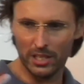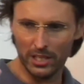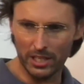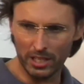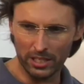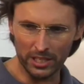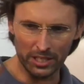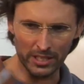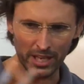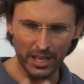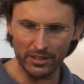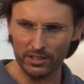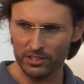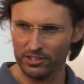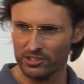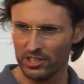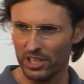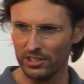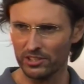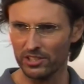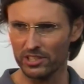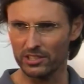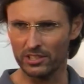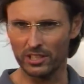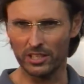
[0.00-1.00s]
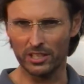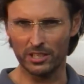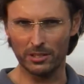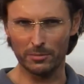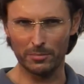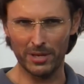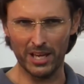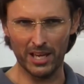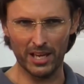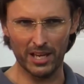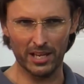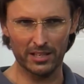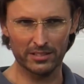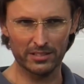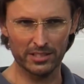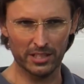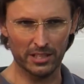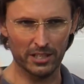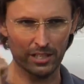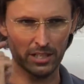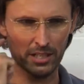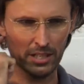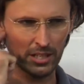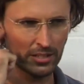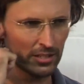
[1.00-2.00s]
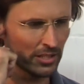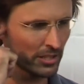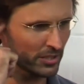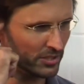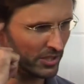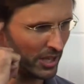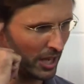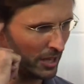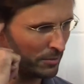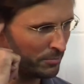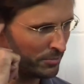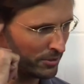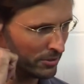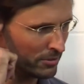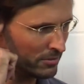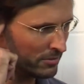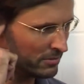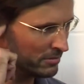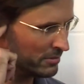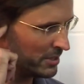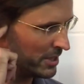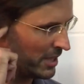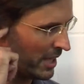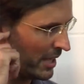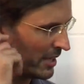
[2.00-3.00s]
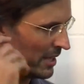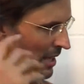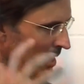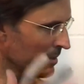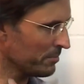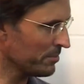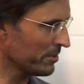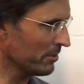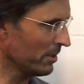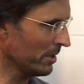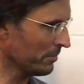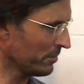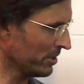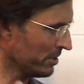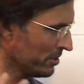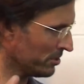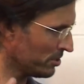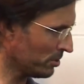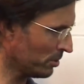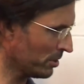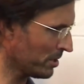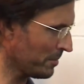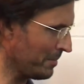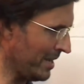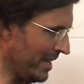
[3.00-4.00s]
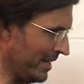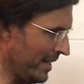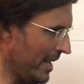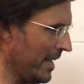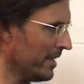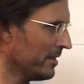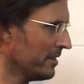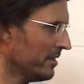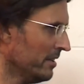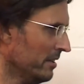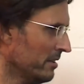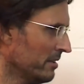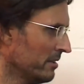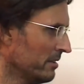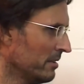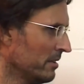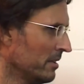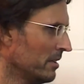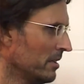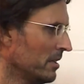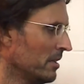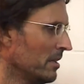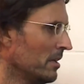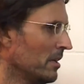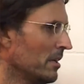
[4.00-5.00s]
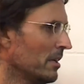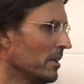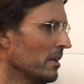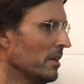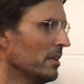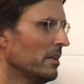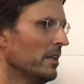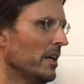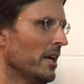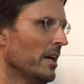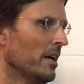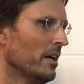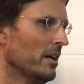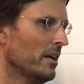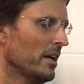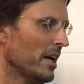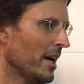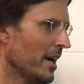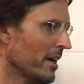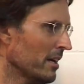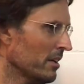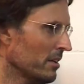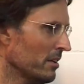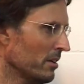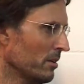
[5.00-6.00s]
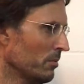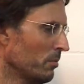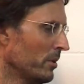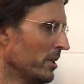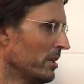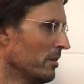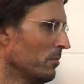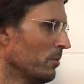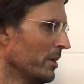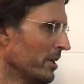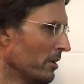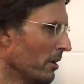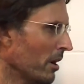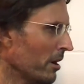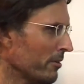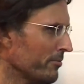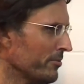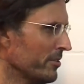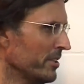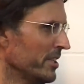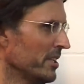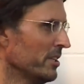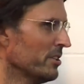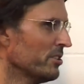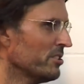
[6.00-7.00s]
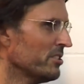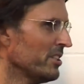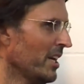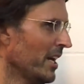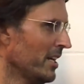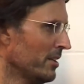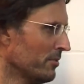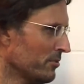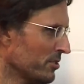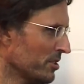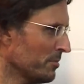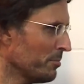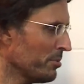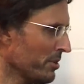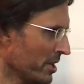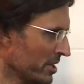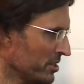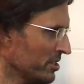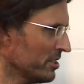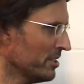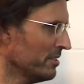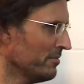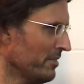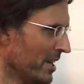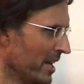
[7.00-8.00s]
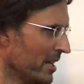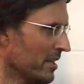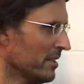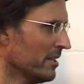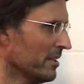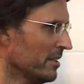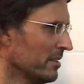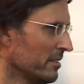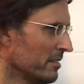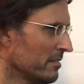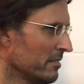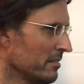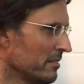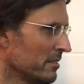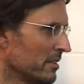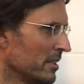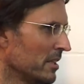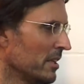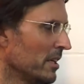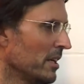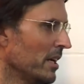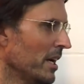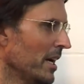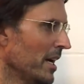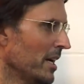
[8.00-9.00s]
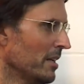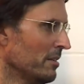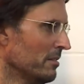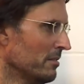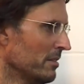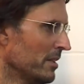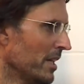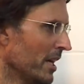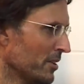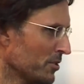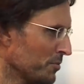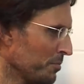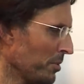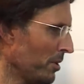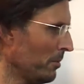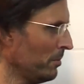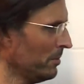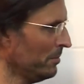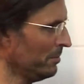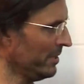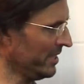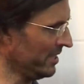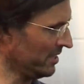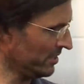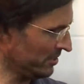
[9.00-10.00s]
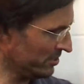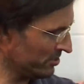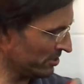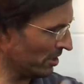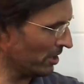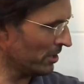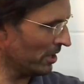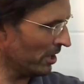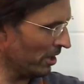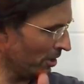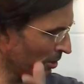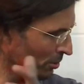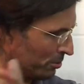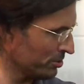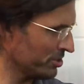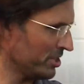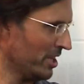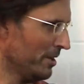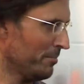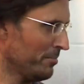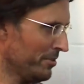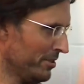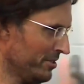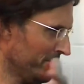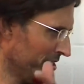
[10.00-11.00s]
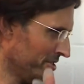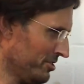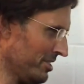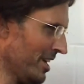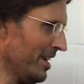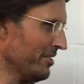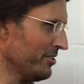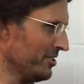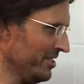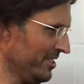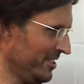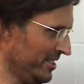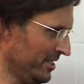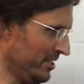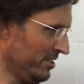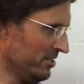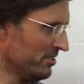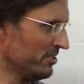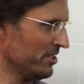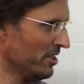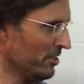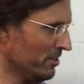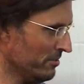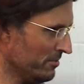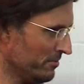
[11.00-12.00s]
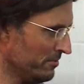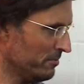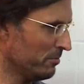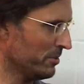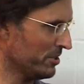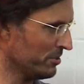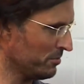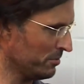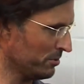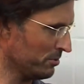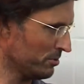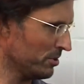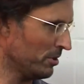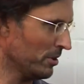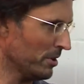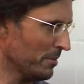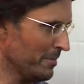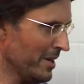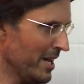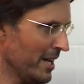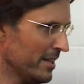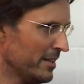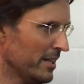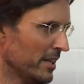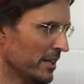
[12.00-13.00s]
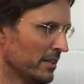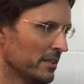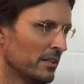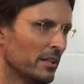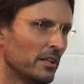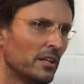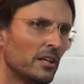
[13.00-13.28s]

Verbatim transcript: in another session in about uh, I think it's April, late April, I'm going to talk about anger. Now, anger, we, we often in a state of suppression of anger, and that's probably a whole separate discussion in itself, which we'll talk about then.